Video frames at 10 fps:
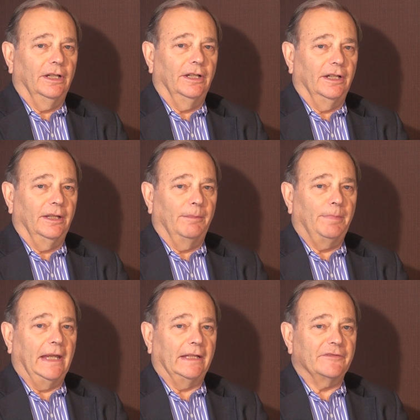uh, a
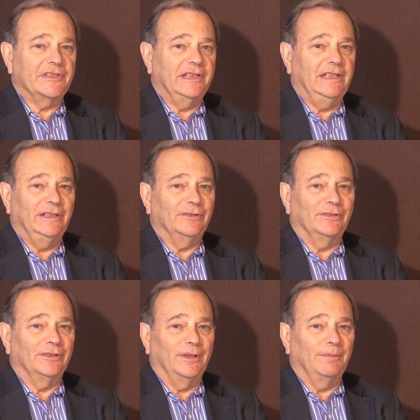bag of seed
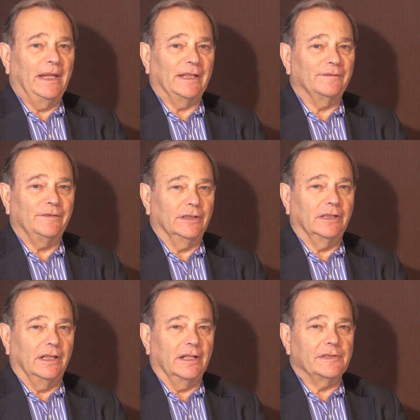or a bag of
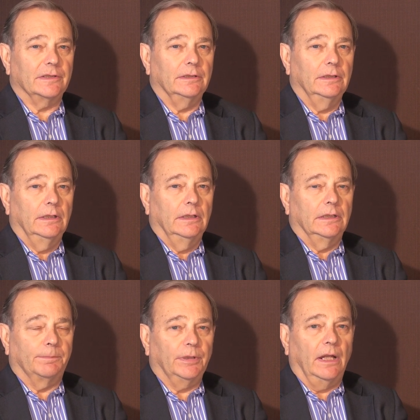fertilizer.
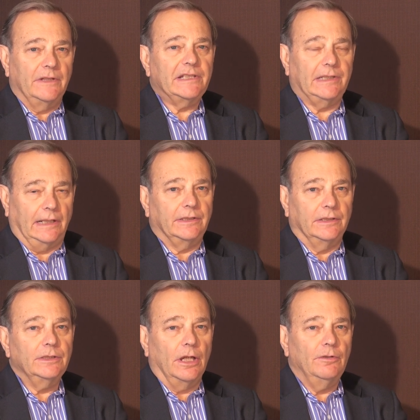The private sector
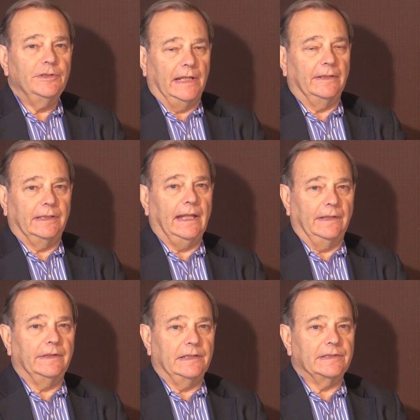knows how to
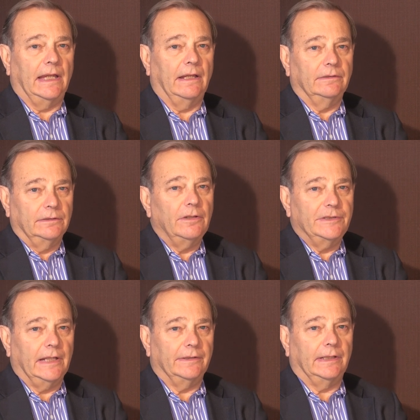get things out,
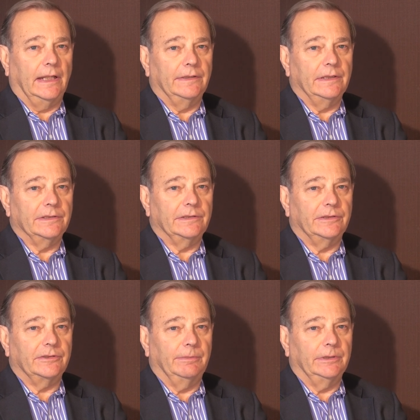knows how to get things
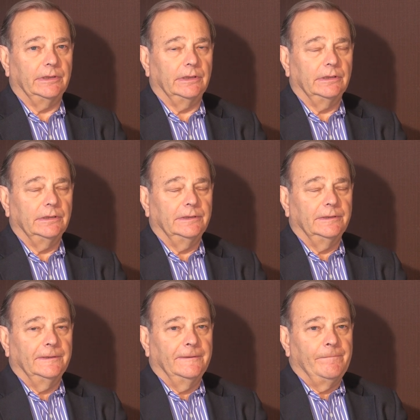distributed.
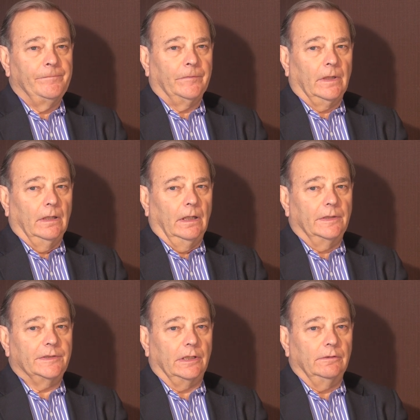
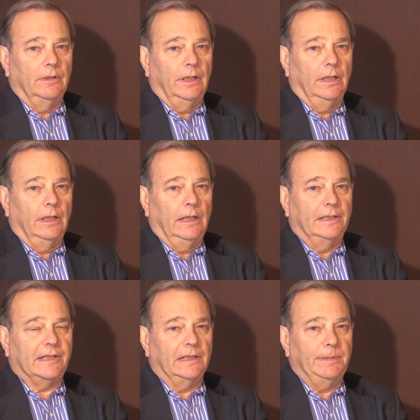And so
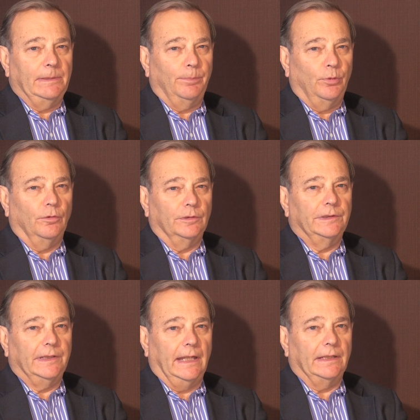it's going to be
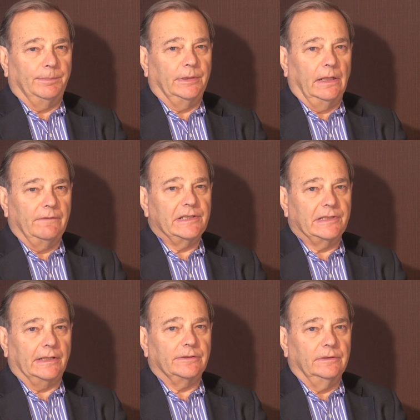important to get the private
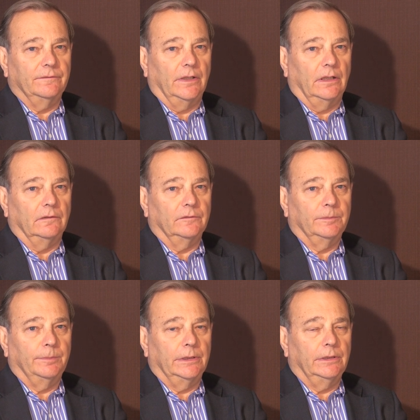sector involved,
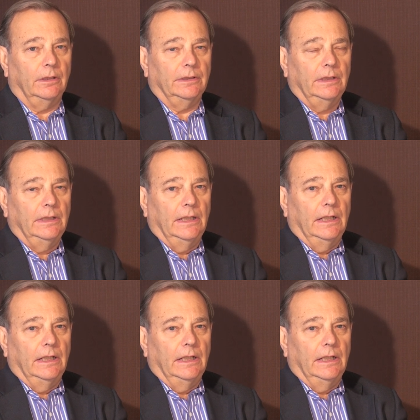but not